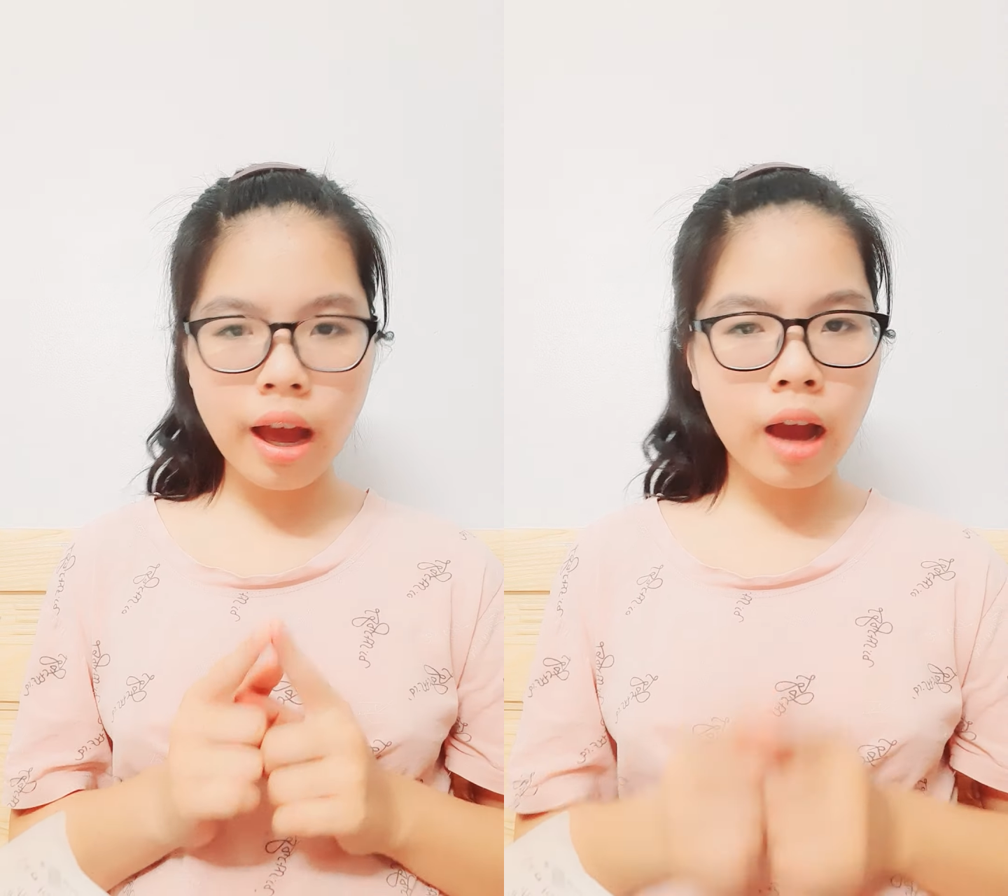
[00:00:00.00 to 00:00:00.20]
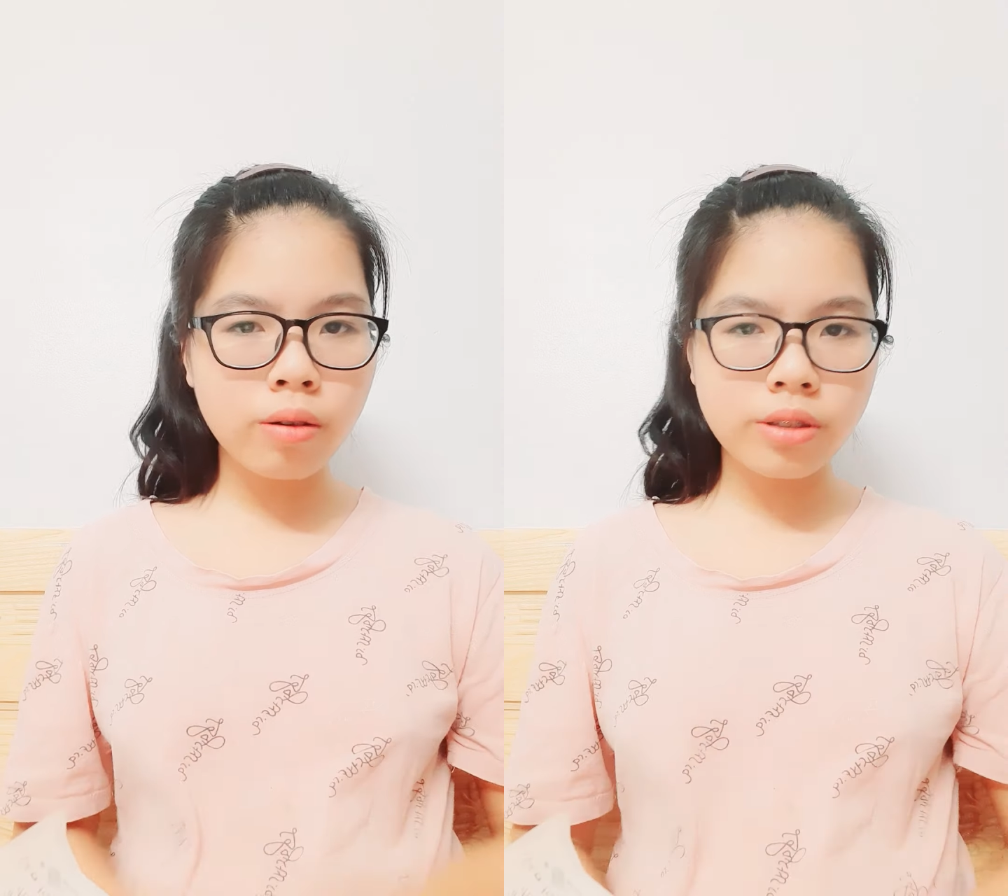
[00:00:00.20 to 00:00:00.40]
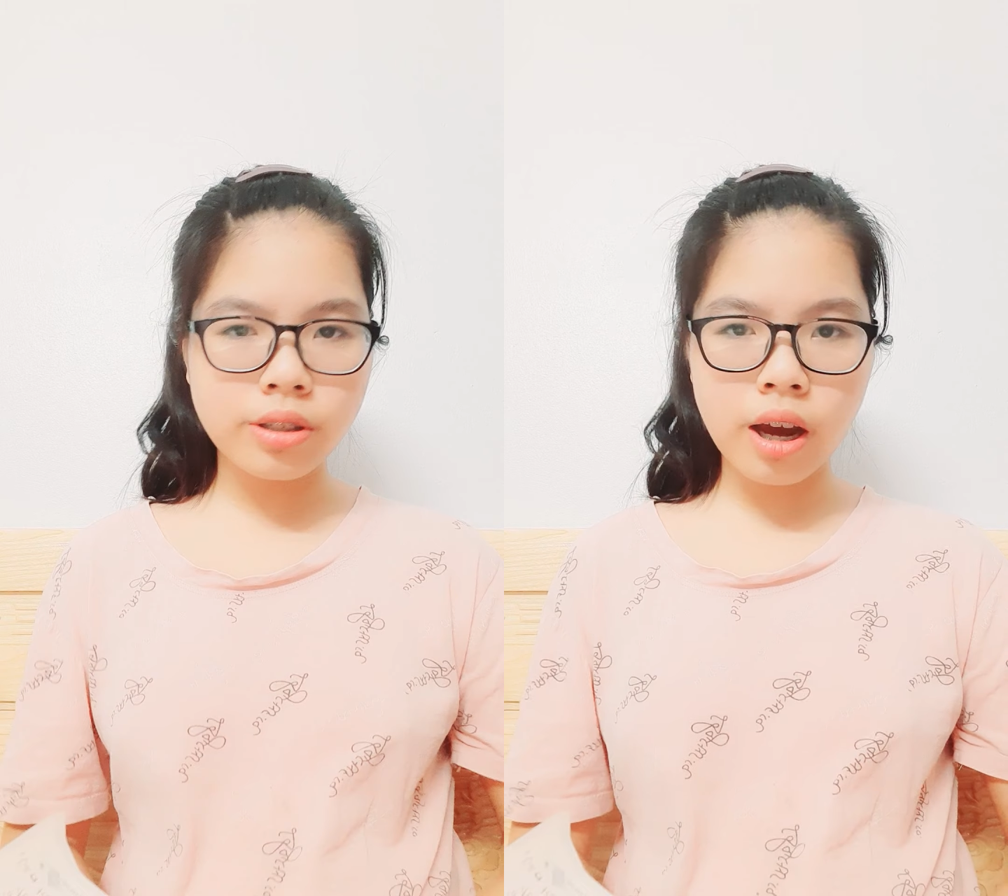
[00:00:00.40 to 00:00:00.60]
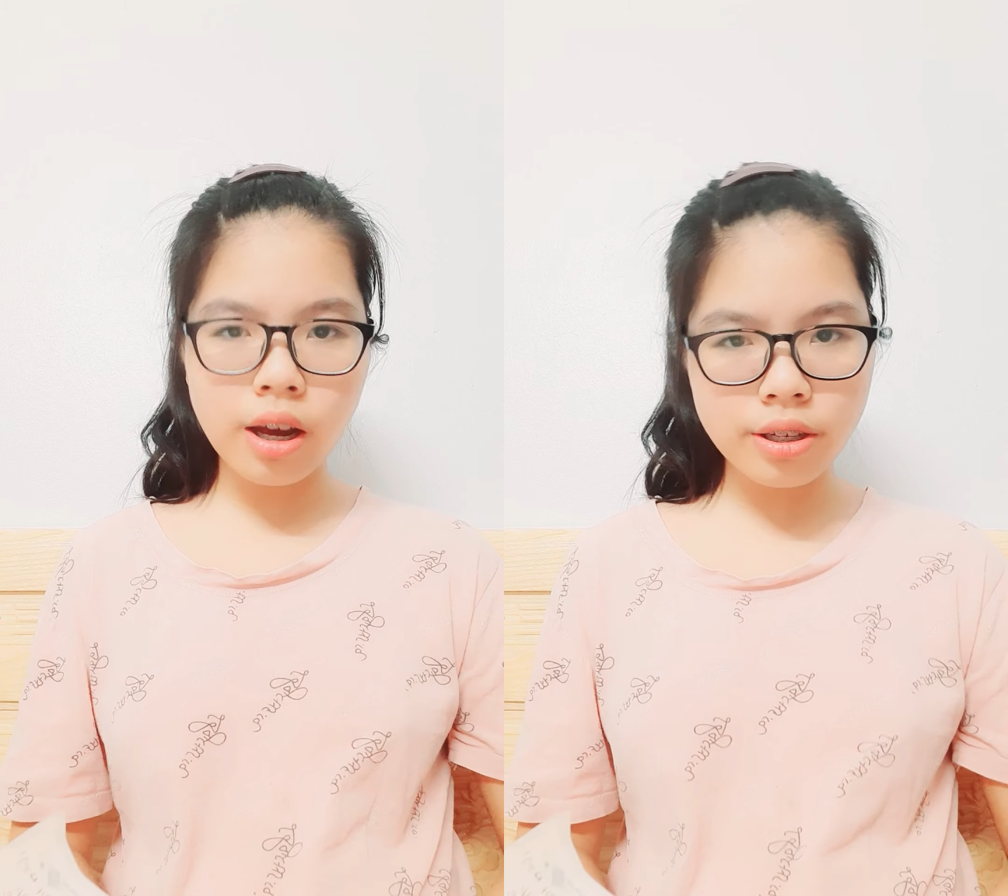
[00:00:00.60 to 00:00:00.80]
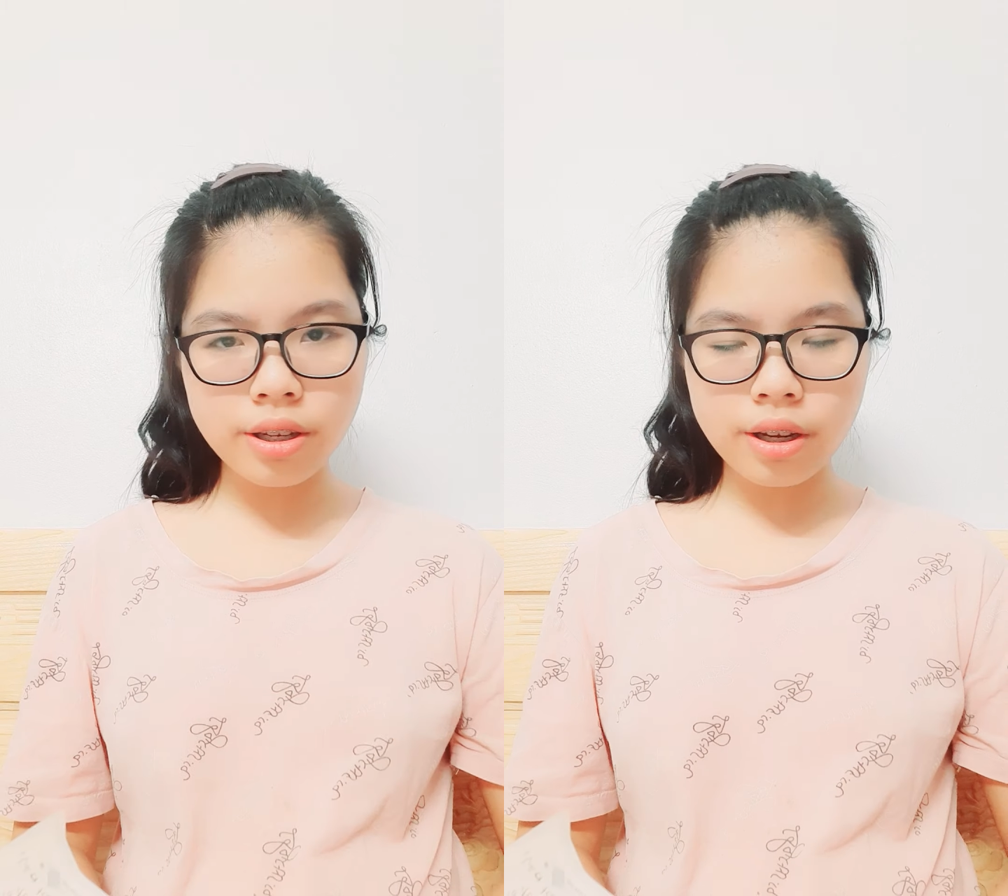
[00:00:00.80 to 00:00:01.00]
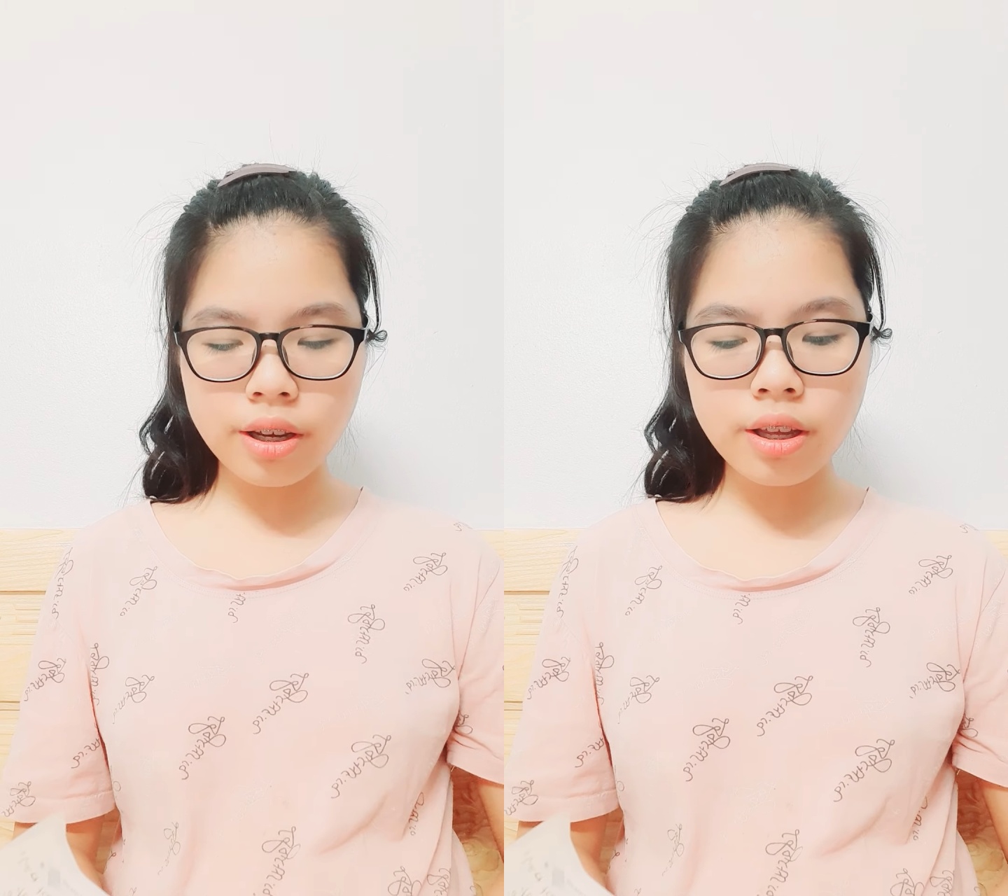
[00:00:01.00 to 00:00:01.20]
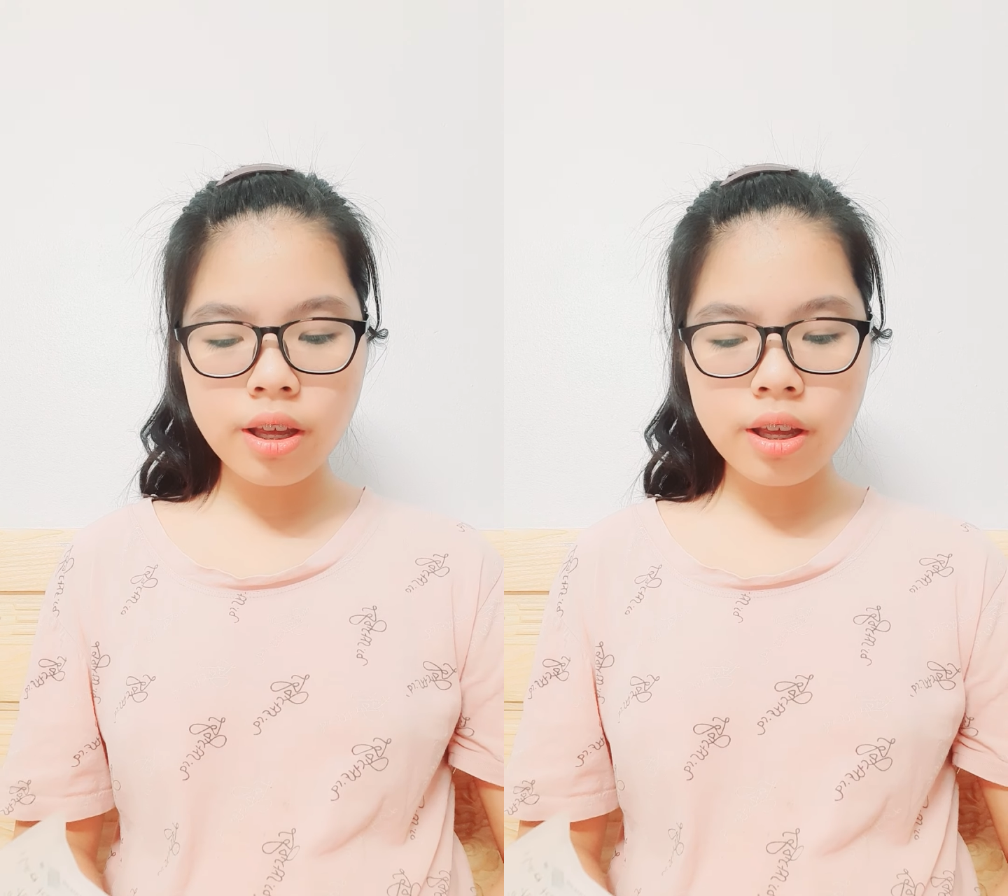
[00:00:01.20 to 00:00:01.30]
our task.